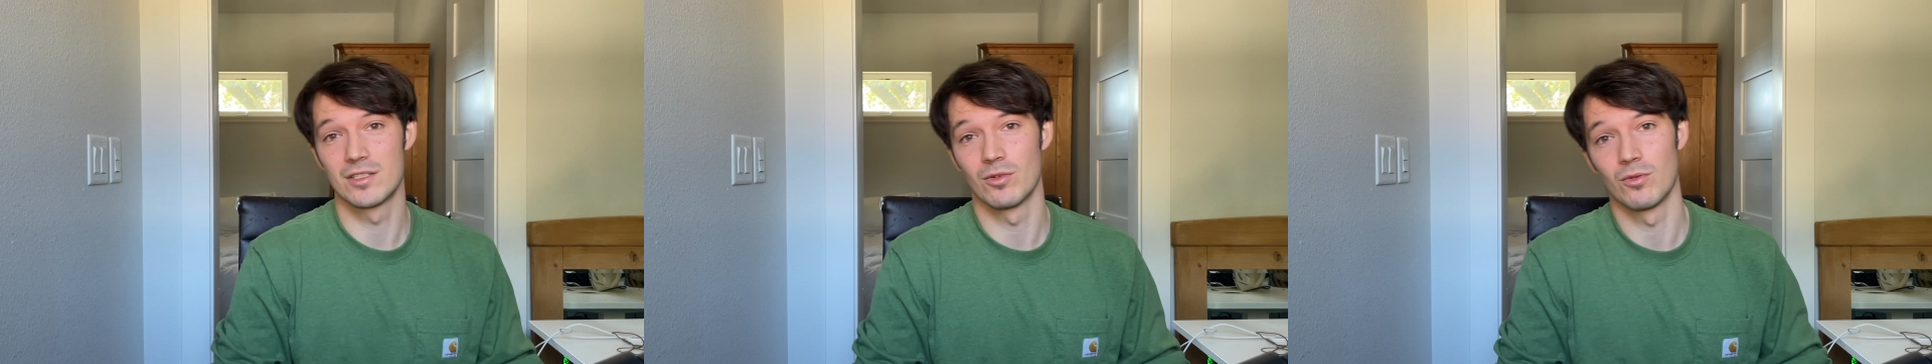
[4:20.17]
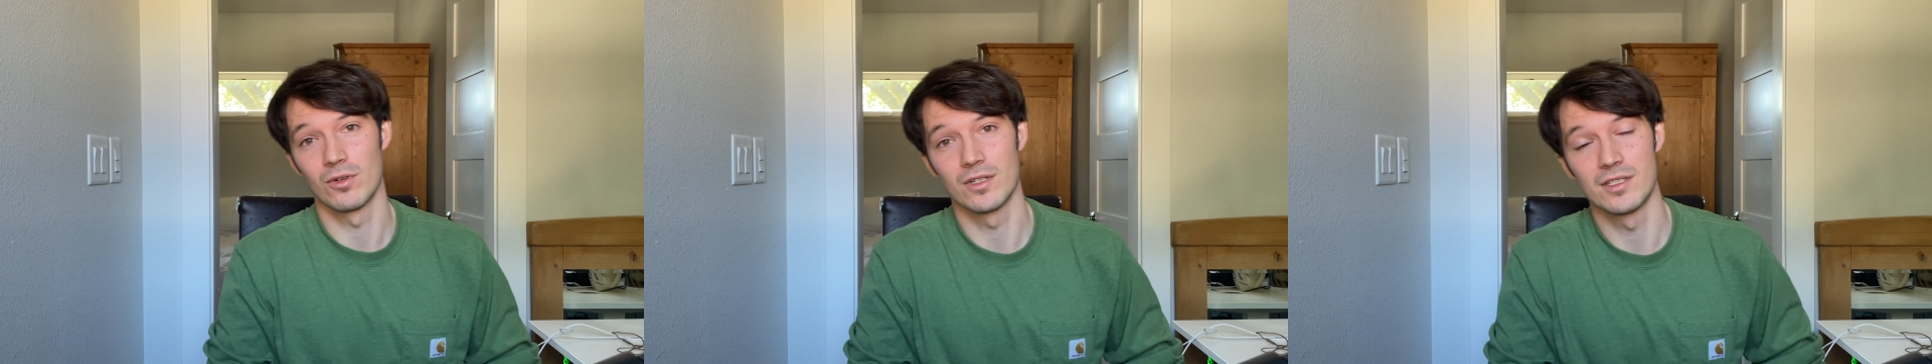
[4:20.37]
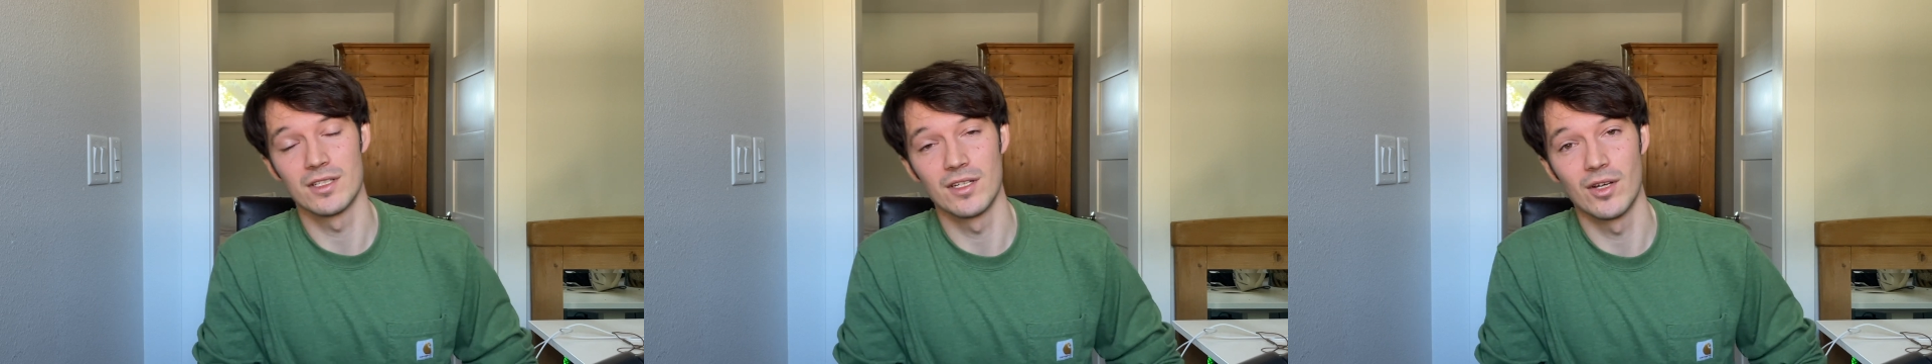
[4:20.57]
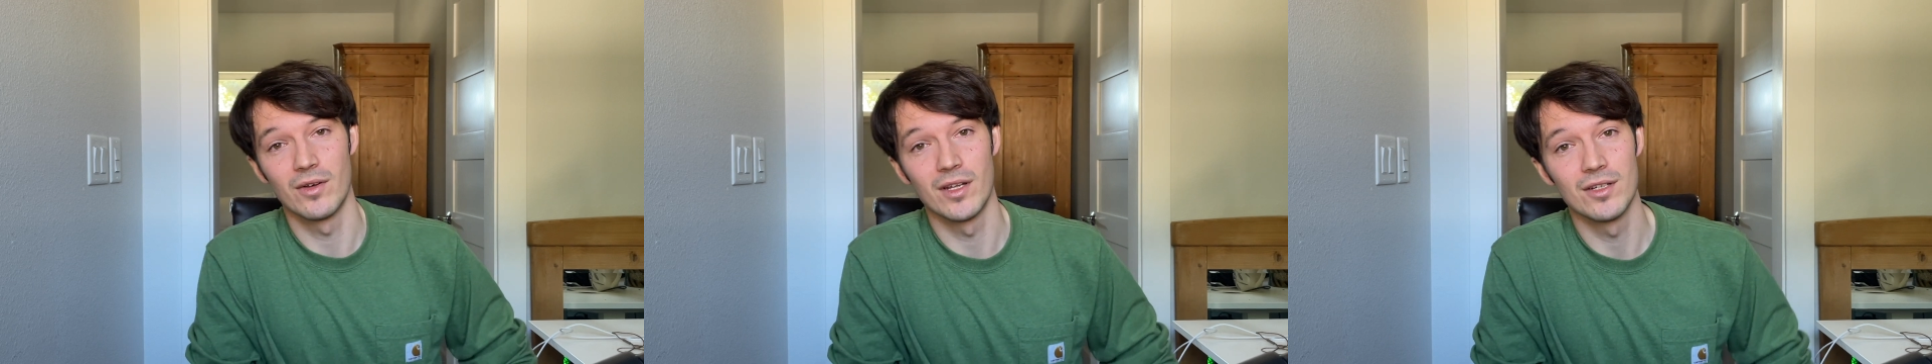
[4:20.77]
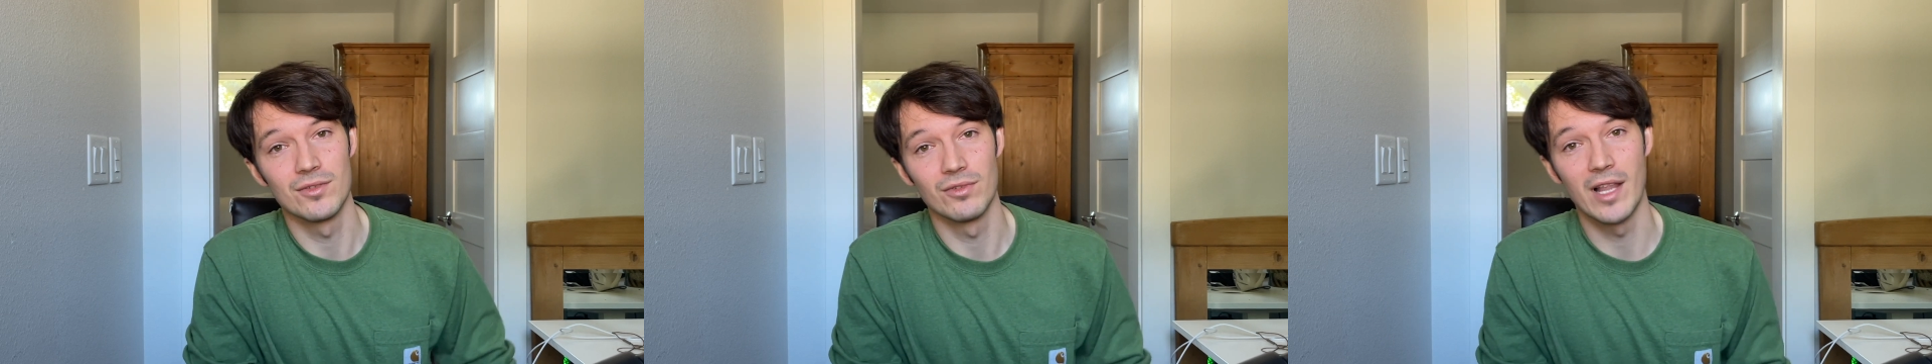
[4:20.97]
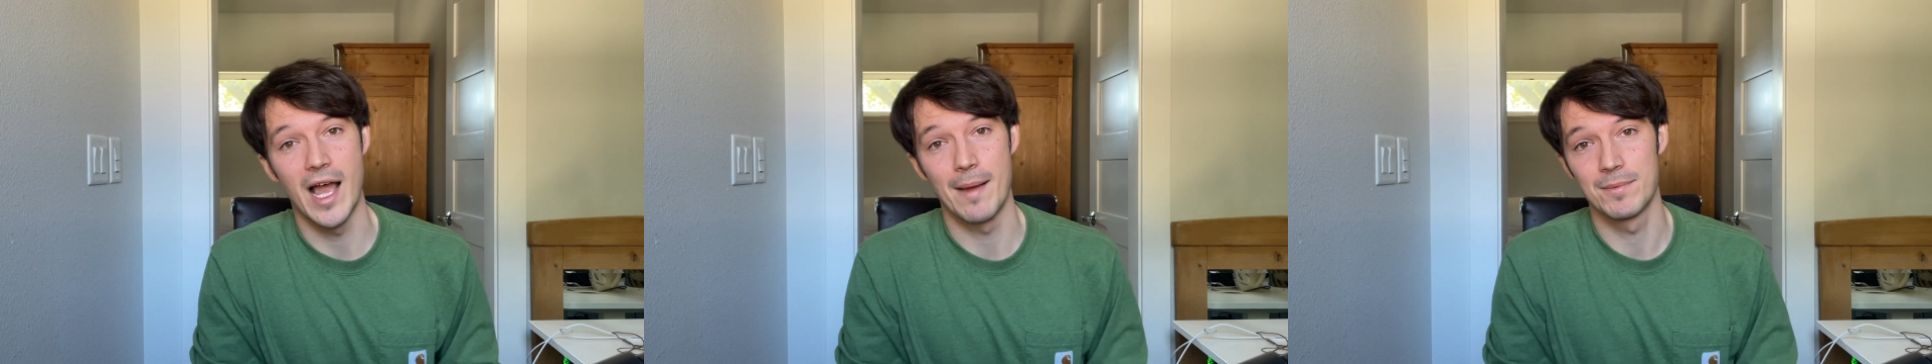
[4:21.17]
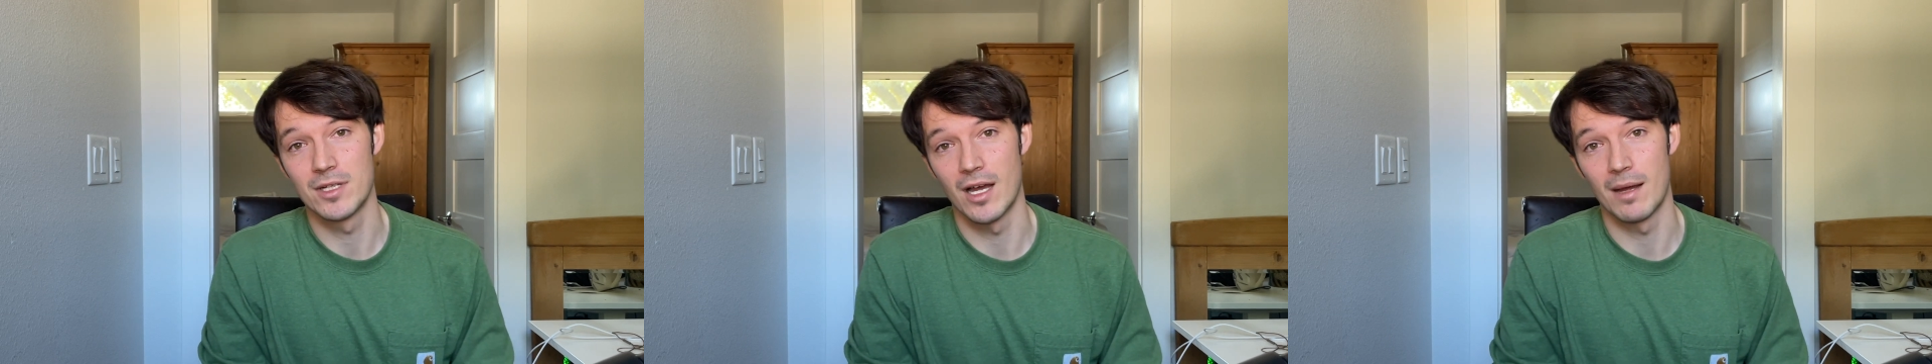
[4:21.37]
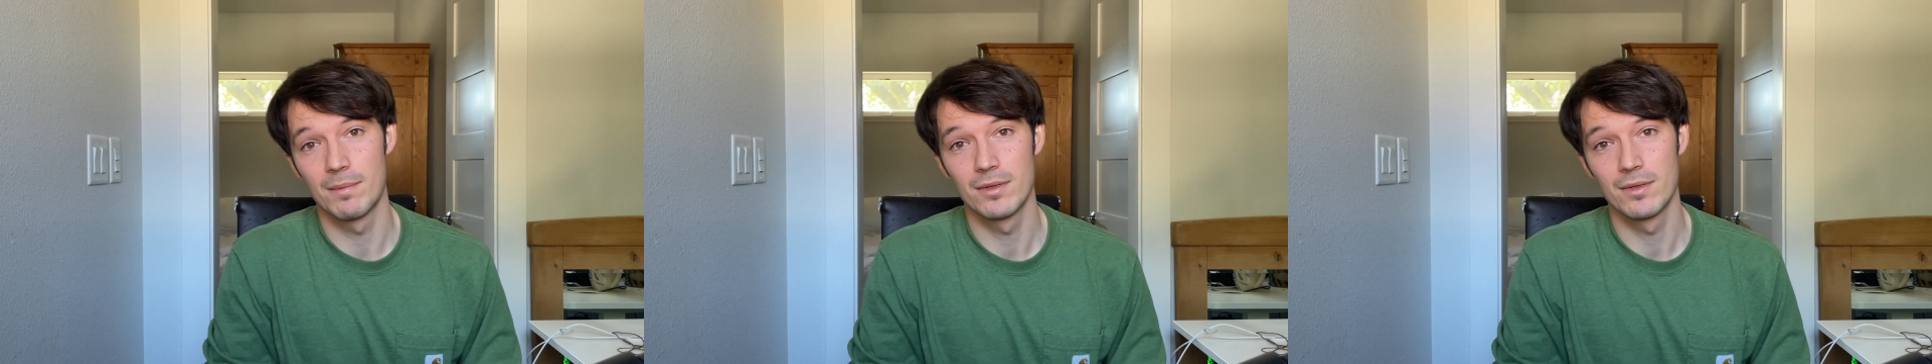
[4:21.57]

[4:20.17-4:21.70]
towards, a new laptop?